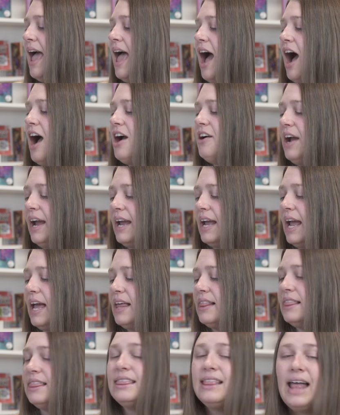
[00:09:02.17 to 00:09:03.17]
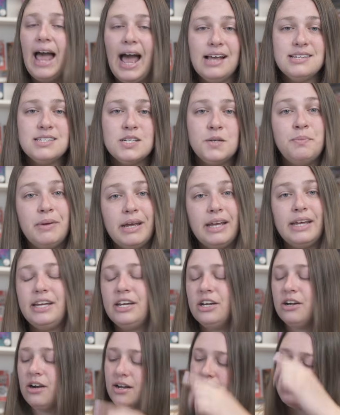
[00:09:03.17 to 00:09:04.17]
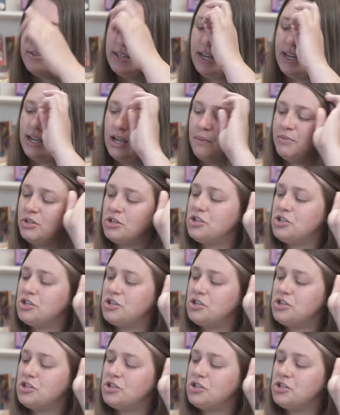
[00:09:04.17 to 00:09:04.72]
All right, last bit here on setting up the